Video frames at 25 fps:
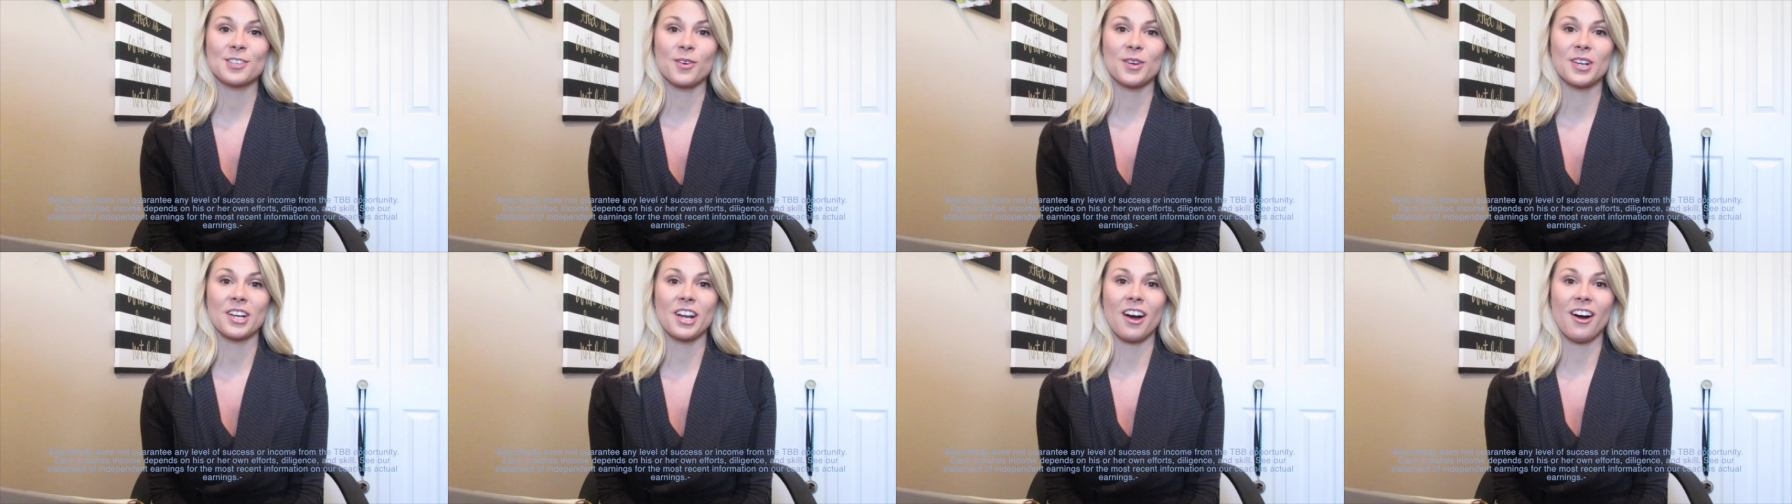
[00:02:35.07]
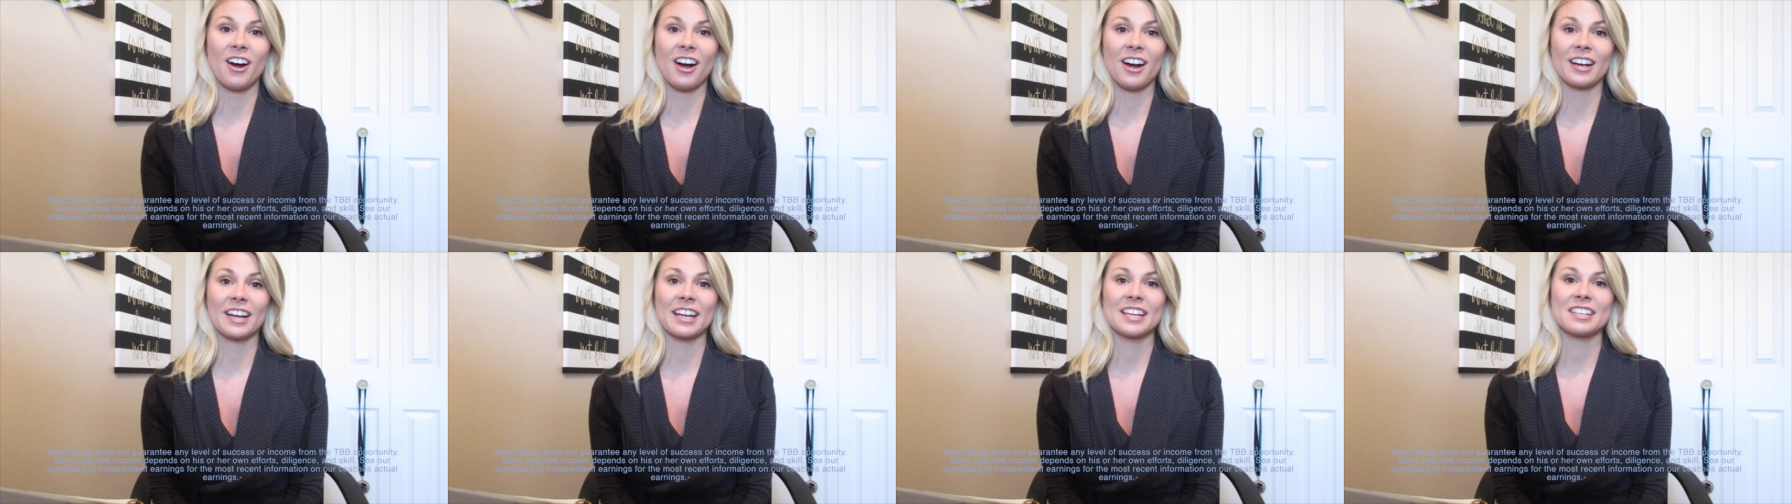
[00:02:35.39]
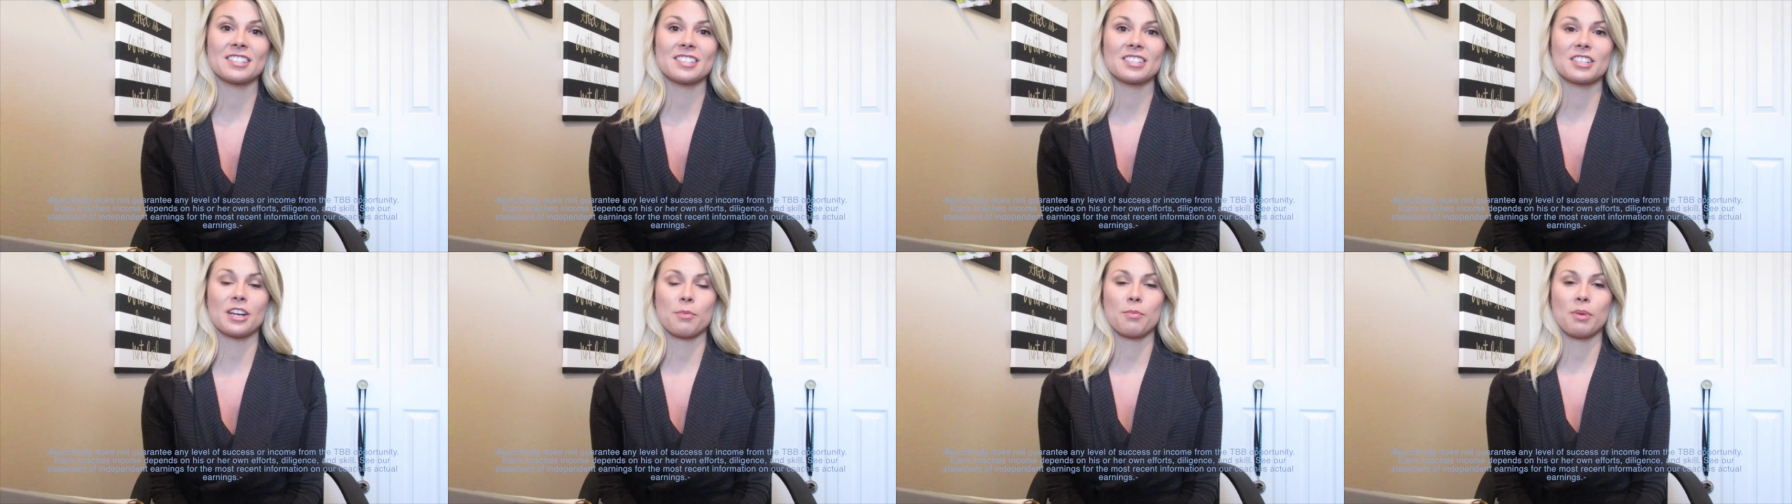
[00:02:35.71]
So in
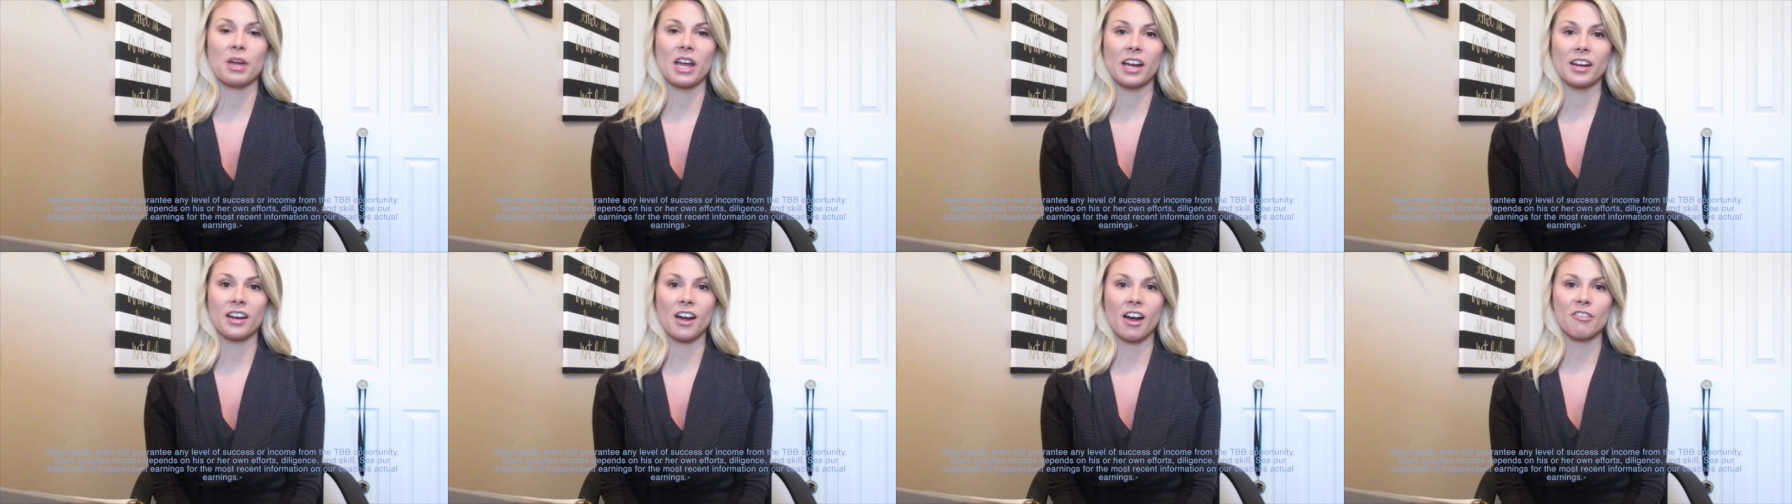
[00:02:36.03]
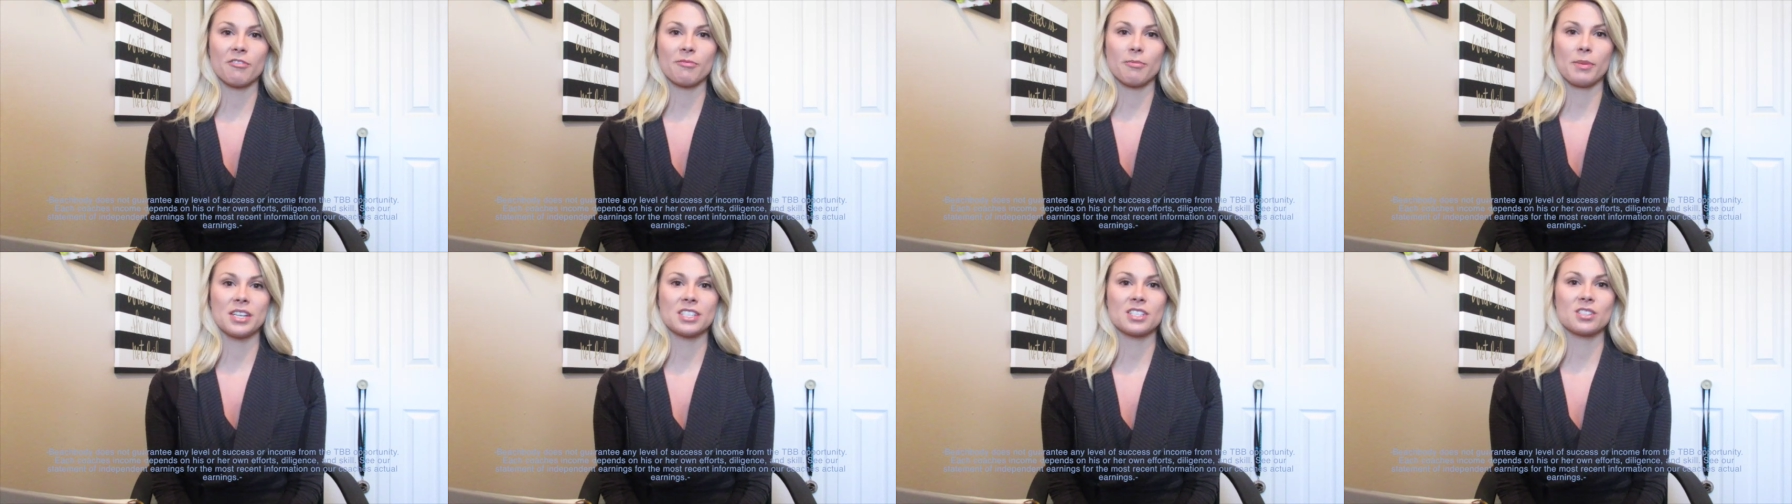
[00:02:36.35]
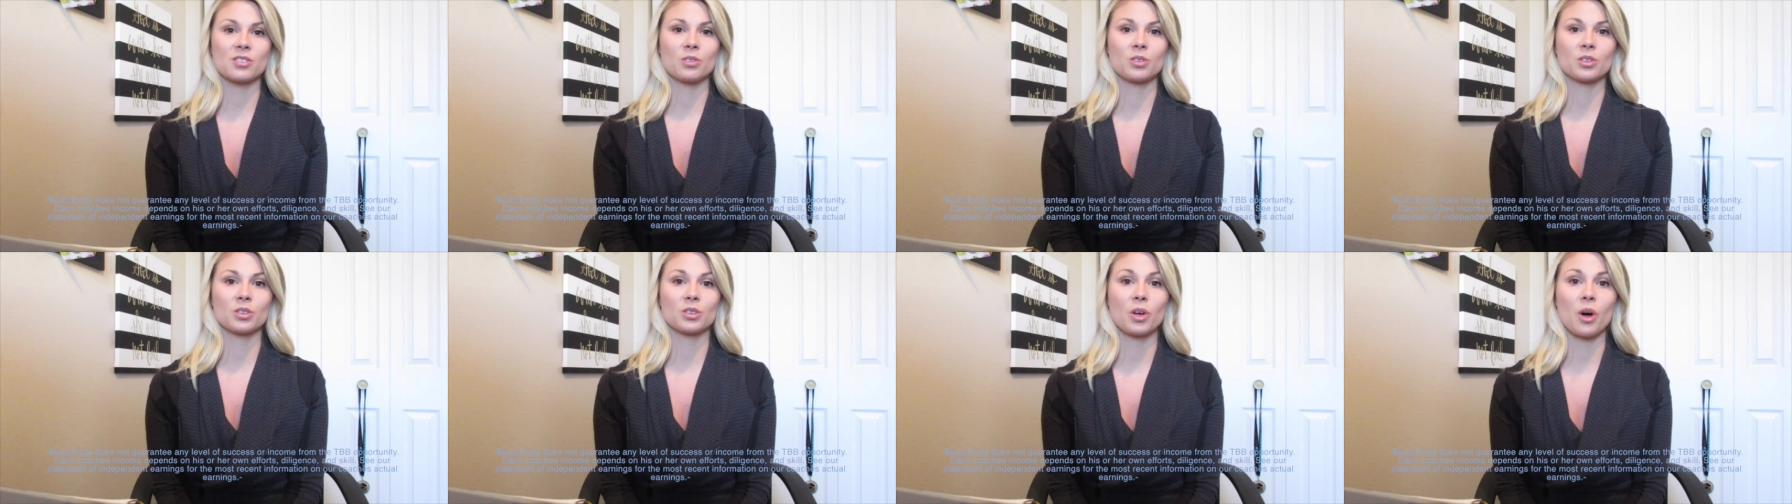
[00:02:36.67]
August I paid off my
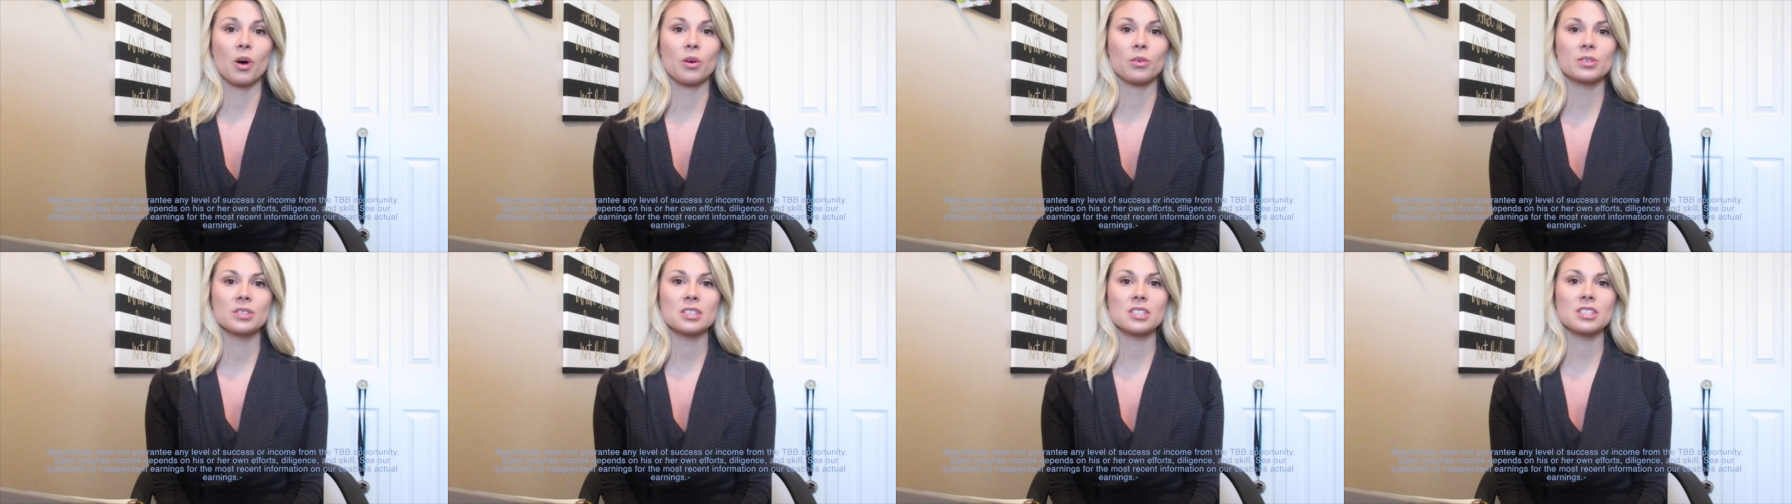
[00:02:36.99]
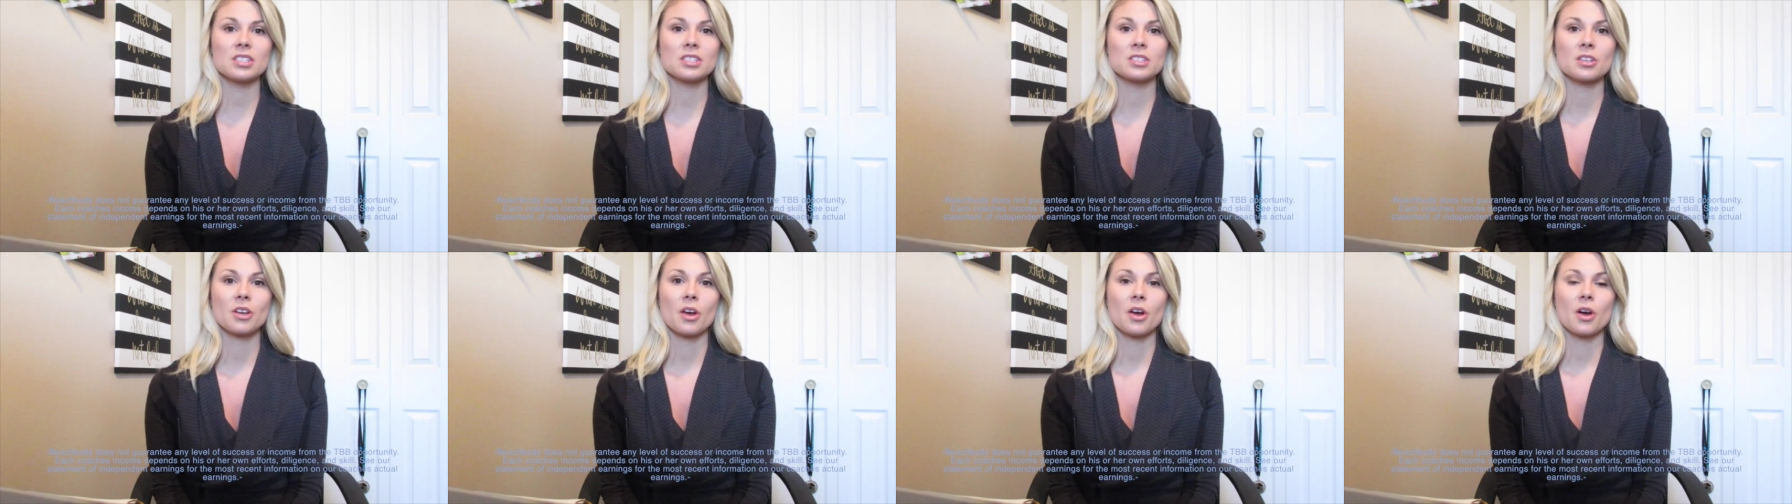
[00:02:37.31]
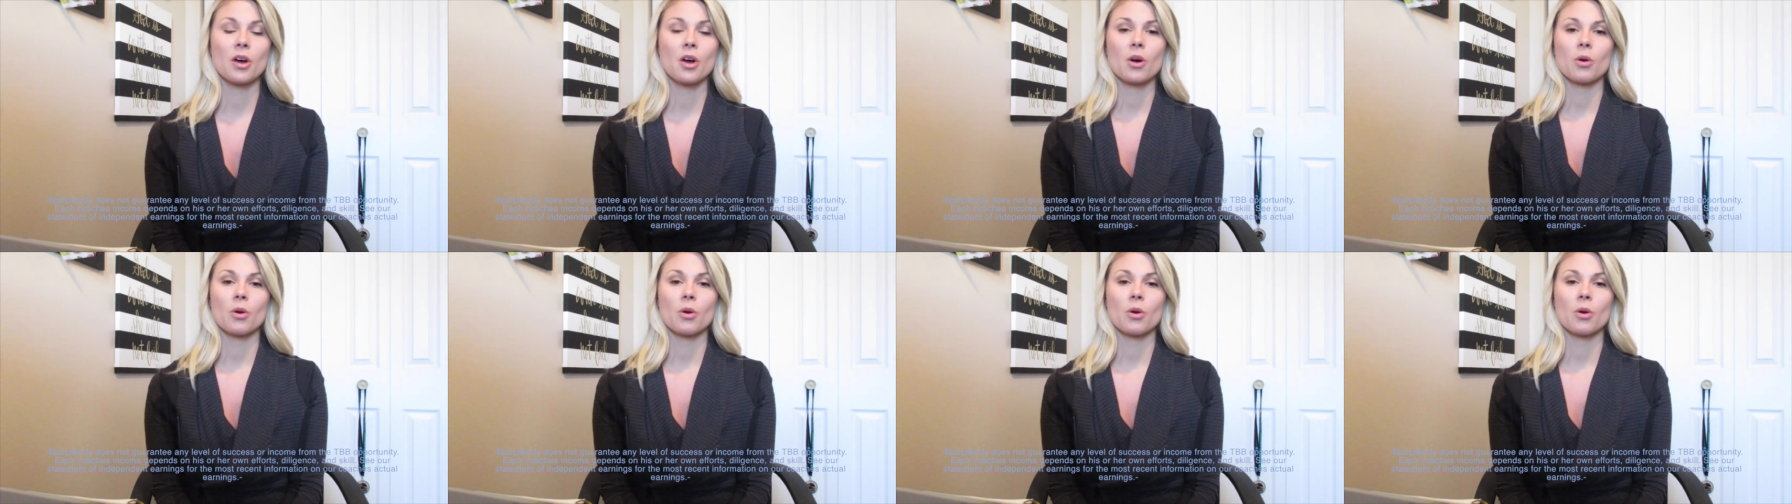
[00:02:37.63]
student loans.